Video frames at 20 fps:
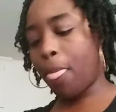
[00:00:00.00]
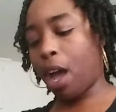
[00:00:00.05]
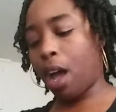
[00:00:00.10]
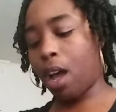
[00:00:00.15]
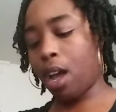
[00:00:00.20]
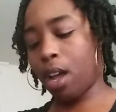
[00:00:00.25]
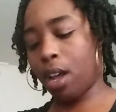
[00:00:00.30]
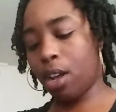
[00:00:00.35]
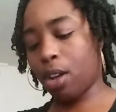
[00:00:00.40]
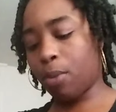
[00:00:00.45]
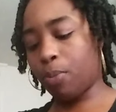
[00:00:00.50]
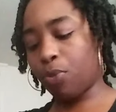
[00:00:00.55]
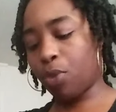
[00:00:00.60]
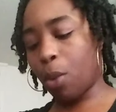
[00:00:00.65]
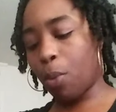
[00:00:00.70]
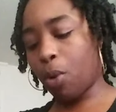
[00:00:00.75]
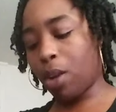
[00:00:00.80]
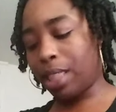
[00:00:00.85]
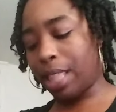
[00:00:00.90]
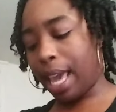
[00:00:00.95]
um
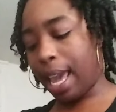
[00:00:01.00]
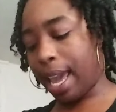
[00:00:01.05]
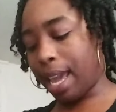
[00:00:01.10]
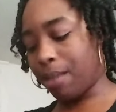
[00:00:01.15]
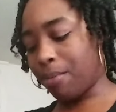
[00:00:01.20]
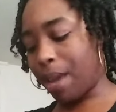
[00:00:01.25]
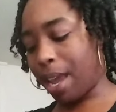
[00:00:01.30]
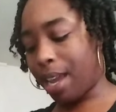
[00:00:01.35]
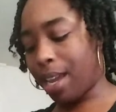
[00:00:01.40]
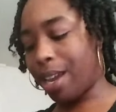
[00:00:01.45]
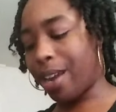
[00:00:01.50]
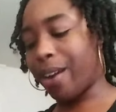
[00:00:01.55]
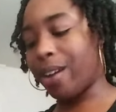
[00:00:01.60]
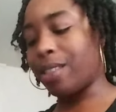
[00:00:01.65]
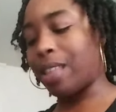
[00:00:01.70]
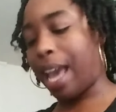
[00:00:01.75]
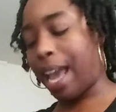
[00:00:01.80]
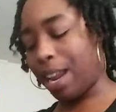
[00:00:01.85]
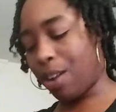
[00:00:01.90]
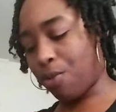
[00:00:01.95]
with the hangman here
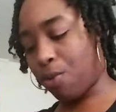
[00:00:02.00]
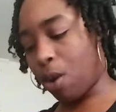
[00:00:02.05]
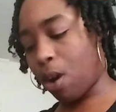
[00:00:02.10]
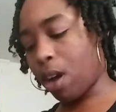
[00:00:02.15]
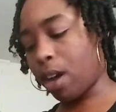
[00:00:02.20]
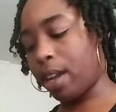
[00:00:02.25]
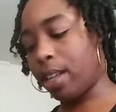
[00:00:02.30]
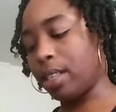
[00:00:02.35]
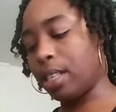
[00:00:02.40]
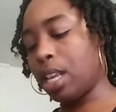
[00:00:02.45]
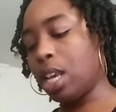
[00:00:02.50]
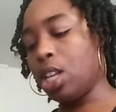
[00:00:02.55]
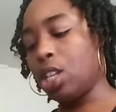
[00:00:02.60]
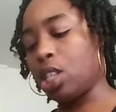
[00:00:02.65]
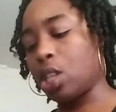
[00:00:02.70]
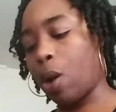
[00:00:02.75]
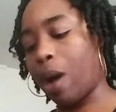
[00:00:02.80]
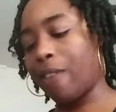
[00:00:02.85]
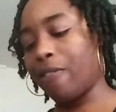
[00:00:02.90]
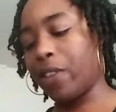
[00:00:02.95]
the eight of wands
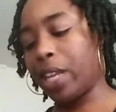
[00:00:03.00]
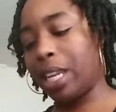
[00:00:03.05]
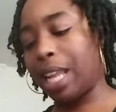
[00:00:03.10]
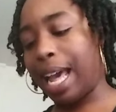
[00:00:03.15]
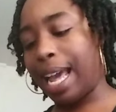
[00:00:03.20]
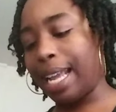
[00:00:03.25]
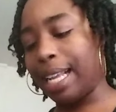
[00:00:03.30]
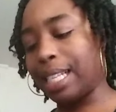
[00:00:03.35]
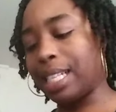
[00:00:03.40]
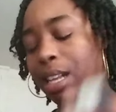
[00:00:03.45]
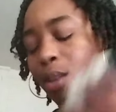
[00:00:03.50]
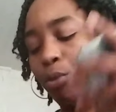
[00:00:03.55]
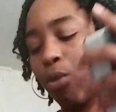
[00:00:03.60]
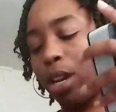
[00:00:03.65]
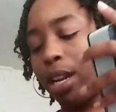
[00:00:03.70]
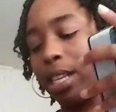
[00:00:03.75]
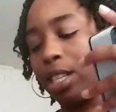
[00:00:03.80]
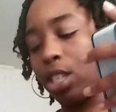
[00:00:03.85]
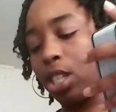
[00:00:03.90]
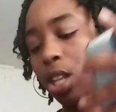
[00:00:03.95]
so i feel like
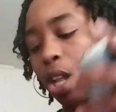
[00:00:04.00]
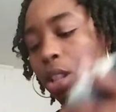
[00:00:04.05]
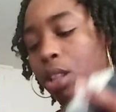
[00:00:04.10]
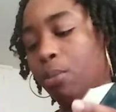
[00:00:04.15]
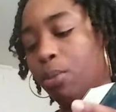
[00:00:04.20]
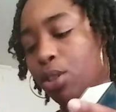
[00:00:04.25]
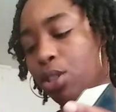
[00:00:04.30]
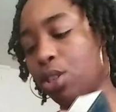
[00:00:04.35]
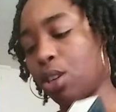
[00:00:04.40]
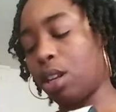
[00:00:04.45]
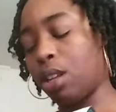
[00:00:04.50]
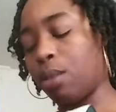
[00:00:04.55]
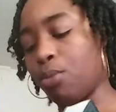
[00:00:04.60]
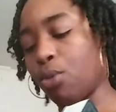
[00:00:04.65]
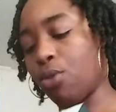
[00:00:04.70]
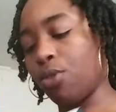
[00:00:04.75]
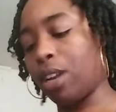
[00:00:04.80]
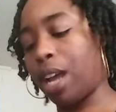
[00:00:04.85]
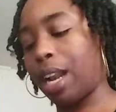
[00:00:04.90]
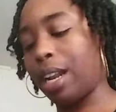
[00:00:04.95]
someone is slowly but surely
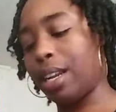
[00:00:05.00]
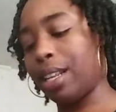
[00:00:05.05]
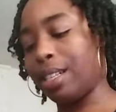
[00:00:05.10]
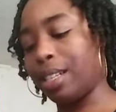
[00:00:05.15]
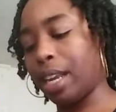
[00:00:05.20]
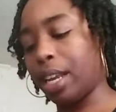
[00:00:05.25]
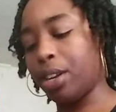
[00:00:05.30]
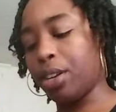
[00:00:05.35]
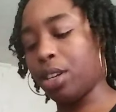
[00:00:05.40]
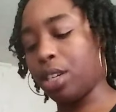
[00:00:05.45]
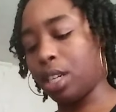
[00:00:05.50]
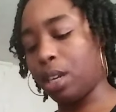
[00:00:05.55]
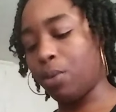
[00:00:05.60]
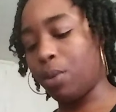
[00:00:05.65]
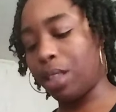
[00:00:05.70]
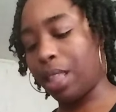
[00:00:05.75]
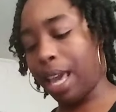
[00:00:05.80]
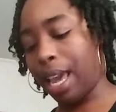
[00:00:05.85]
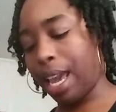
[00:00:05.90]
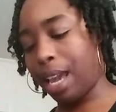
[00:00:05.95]
moving out of this energy
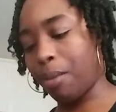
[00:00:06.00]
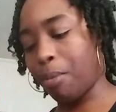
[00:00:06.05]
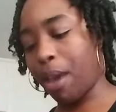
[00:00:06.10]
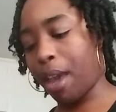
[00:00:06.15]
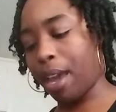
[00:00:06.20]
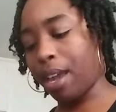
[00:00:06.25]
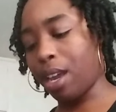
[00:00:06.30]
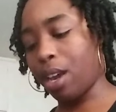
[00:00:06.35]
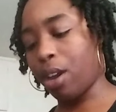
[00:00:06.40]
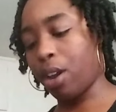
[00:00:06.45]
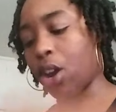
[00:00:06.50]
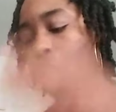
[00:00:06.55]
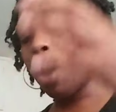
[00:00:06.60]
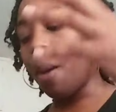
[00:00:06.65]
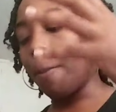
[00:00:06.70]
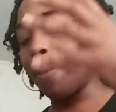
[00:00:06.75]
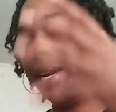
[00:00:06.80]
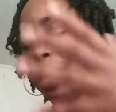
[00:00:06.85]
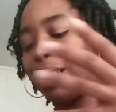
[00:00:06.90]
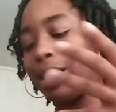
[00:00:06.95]
with the hangman here
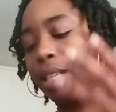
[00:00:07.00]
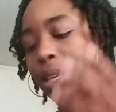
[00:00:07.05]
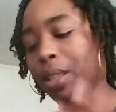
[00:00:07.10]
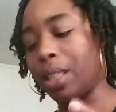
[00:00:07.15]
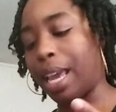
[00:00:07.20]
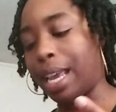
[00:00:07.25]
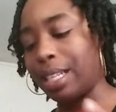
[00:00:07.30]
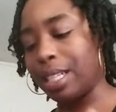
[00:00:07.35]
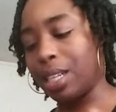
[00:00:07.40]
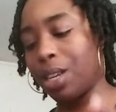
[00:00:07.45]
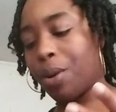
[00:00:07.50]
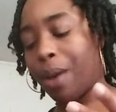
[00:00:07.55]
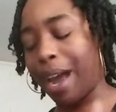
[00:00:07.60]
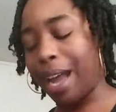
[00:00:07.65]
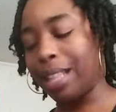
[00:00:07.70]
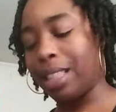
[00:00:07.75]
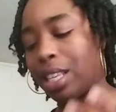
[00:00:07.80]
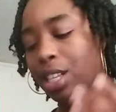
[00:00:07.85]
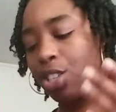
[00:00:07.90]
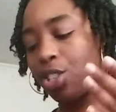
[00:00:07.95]
but it's still they still
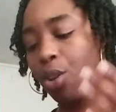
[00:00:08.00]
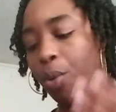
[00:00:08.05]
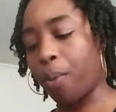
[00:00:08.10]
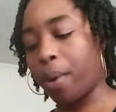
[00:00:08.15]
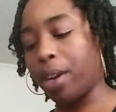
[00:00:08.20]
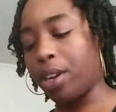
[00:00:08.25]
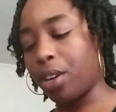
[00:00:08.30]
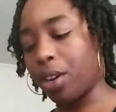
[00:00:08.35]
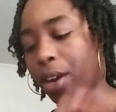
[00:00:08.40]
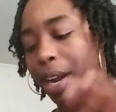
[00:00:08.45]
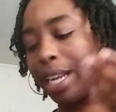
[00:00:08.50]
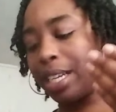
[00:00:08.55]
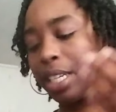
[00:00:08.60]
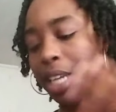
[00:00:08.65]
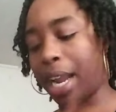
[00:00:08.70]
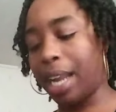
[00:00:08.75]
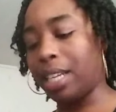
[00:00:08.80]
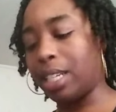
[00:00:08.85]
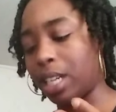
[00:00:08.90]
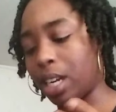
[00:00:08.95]
had to surrender and
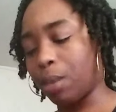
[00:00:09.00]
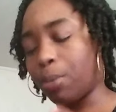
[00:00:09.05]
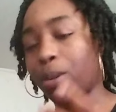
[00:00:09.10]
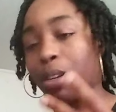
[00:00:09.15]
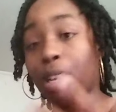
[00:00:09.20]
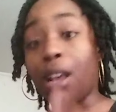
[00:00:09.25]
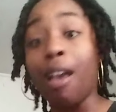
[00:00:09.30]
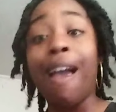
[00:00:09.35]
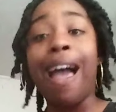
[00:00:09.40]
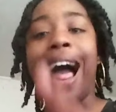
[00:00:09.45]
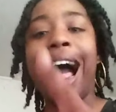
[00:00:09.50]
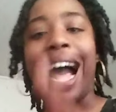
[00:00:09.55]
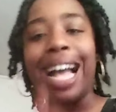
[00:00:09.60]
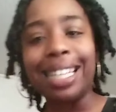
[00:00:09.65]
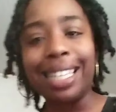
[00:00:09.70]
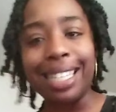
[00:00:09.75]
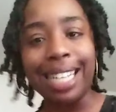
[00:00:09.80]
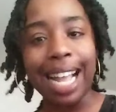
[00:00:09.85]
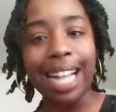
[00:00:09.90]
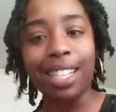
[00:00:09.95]
change their first i
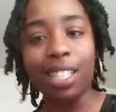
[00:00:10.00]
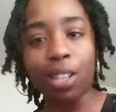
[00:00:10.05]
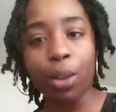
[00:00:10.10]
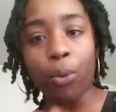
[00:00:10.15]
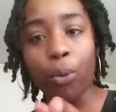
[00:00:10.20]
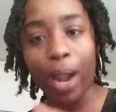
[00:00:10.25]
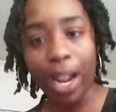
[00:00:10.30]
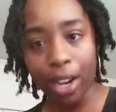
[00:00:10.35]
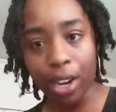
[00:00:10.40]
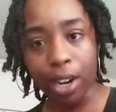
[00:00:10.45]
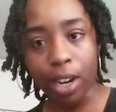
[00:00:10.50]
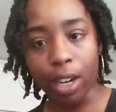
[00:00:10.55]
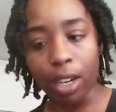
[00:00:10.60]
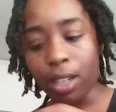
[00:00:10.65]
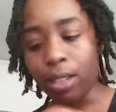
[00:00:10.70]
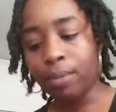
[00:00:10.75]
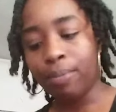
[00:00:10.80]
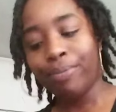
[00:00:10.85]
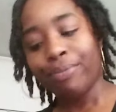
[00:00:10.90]
said surrender